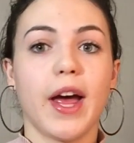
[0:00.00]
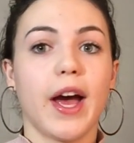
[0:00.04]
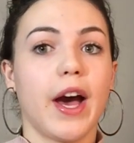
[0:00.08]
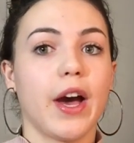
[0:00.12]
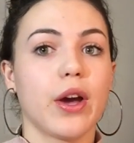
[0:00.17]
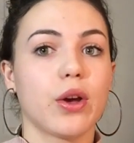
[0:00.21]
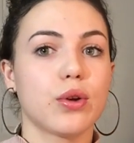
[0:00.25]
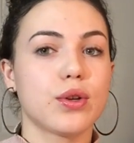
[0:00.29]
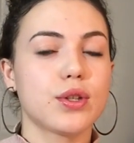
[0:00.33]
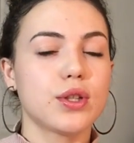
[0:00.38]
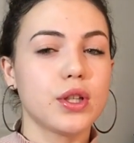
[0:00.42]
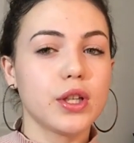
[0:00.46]

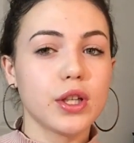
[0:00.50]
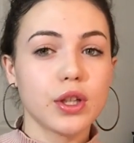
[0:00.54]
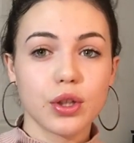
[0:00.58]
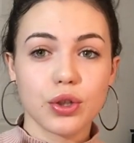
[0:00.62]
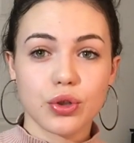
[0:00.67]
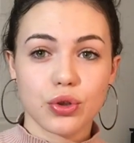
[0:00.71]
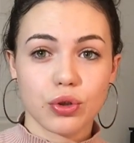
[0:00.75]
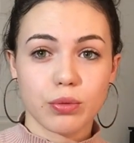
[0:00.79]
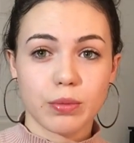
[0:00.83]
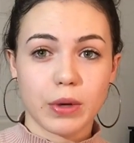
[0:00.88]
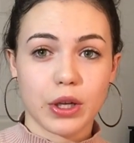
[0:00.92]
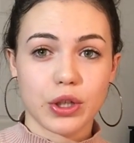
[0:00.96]
I also like the
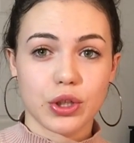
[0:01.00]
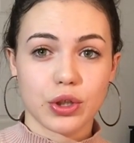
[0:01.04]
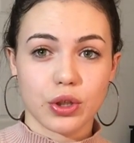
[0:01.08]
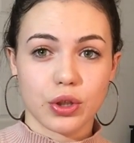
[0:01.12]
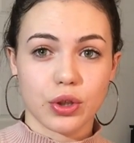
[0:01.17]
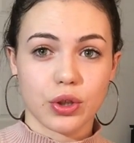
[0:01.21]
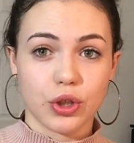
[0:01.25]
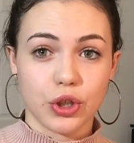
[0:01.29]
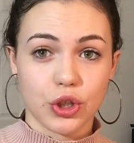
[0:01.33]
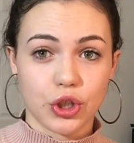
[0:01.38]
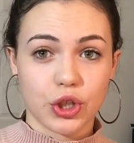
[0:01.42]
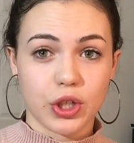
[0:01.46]
True Match
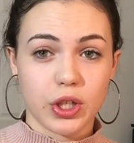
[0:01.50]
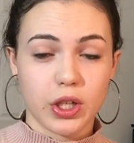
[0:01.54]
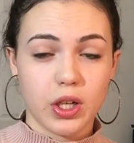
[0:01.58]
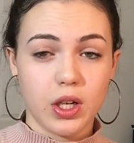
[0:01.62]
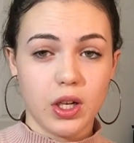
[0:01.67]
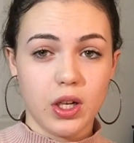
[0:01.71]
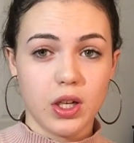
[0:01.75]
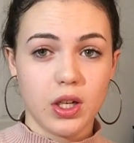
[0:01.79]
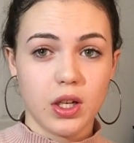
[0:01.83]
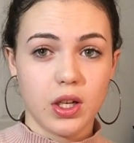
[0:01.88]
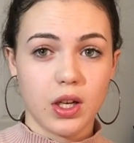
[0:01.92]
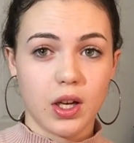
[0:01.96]
cushion,
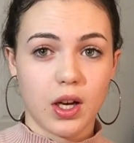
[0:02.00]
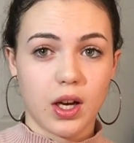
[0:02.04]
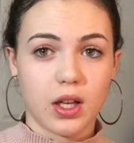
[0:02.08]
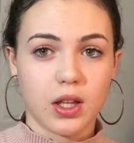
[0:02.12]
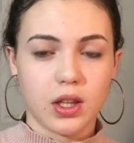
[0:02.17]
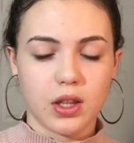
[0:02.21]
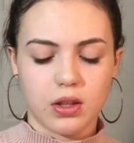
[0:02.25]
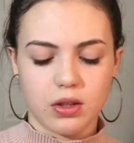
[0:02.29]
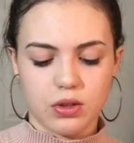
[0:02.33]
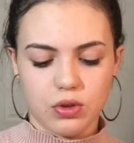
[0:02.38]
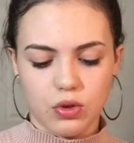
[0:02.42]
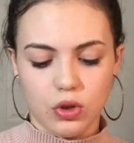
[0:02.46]

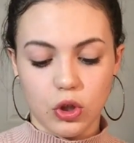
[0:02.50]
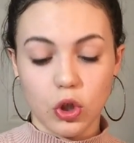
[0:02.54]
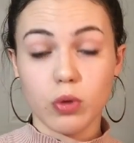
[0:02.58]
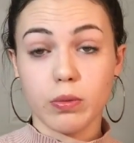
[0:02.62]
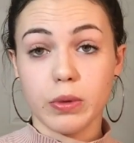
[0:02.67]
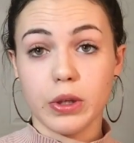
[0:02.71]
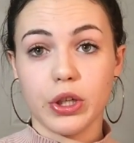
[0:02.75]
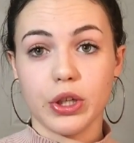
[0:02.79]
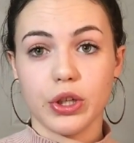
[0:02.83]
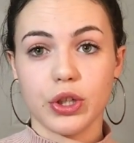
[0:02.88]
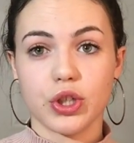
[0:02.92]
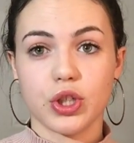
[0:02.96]

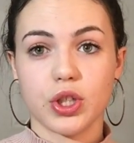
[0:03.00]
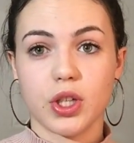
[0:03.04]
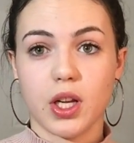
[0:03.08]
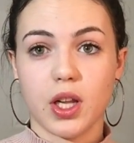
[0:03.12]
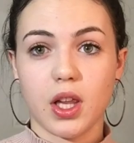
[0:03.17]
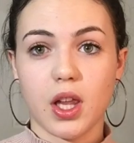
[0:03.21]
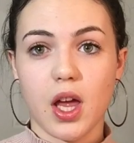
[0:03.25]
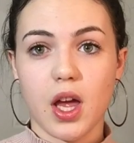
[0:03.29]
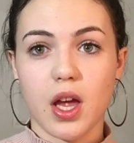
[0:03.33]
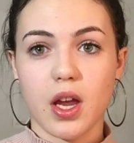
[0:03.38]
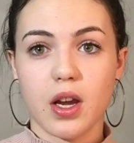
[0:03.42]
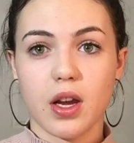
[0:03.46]
Lumi cushion, a
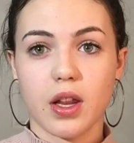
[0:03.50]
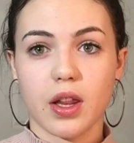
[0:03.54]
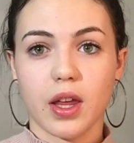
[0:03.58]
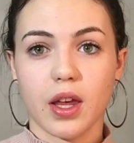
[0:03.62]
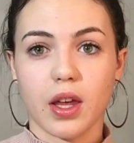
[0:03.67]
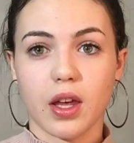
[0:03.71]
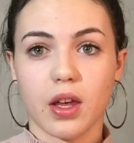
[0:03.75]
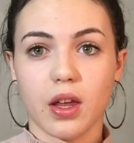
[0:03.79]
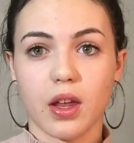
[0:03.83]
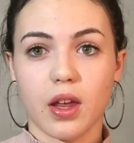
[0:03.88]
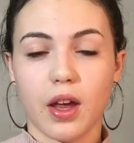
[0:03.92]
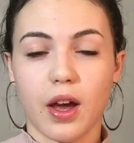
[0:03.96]
lot.
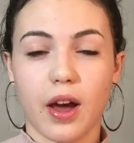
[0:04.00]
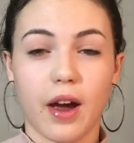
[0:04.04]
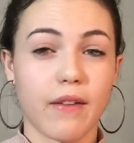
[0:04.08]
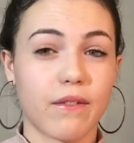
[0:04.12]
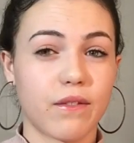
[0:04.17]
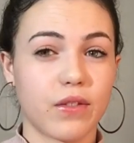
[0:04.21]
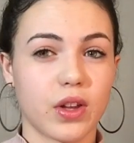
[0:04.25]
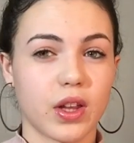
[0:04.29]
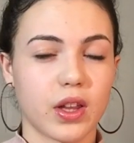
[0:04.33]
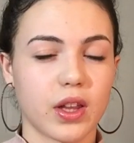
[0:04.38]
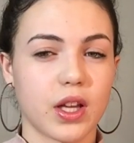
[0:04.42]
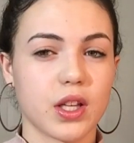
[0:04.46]
Like I
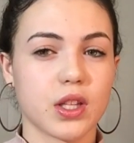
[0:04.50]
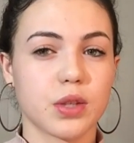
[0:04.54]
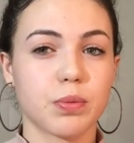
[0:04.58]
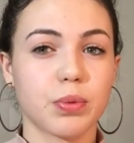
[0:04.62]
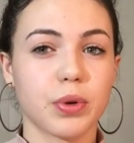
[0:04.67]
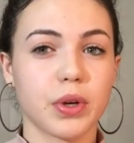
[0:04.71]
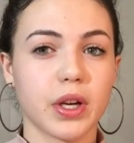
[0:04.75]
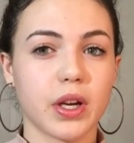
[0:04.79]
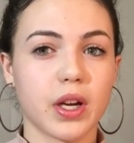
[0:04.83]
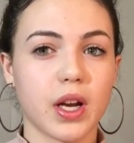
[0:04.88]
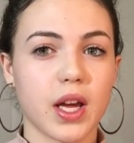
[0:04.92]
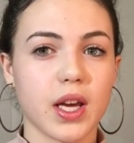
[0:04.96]
feel like that's
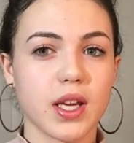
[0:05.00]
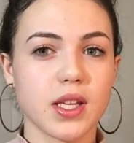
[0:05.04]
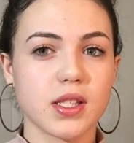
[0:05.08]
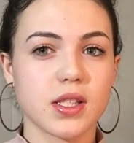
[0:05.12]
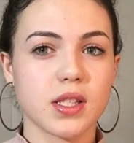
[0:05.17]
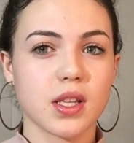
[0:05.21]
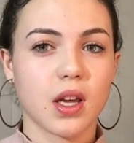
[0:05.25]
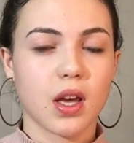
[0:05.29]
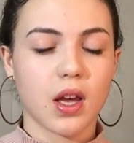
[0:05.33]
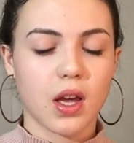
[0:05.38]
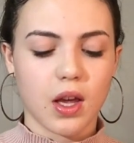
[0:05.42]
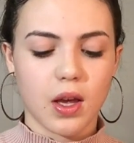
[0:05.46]
pretty
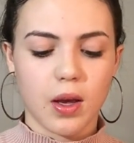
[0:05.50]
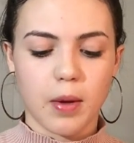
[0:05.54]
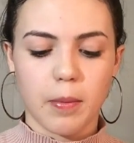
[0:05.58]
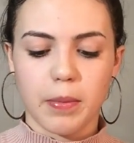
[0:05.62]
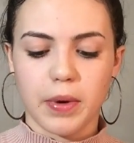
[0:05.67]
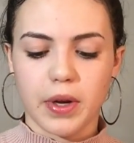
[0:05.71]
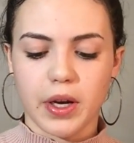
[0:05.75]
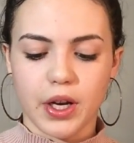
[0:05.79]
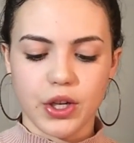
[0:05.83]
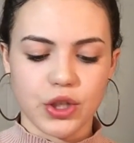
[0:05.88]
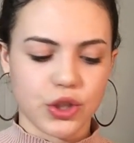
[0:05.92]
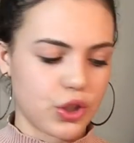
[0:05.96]
nice,
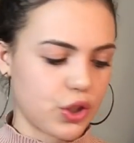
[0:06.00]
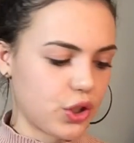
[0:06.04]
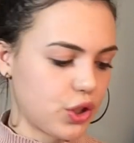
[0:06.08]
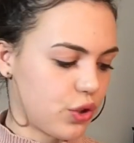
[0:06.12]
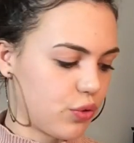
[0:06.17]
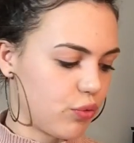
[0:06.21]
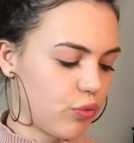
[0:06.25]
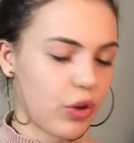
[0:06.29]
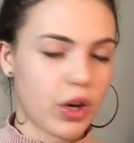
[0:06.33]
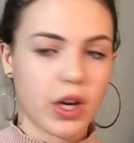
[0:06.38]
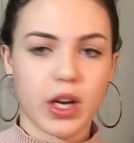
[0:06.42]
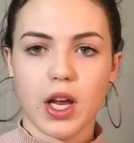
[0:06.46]
but I
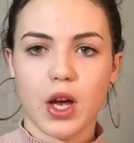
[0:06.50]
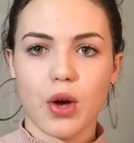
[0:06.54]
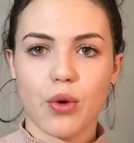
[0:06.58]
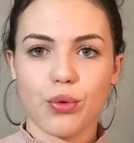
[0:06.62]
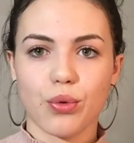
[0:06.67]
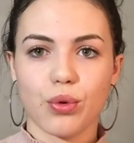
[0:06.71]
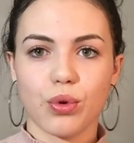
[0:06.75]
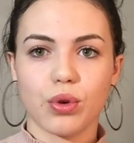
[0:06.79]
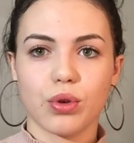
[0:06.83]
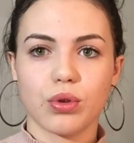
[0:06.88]
just ran out.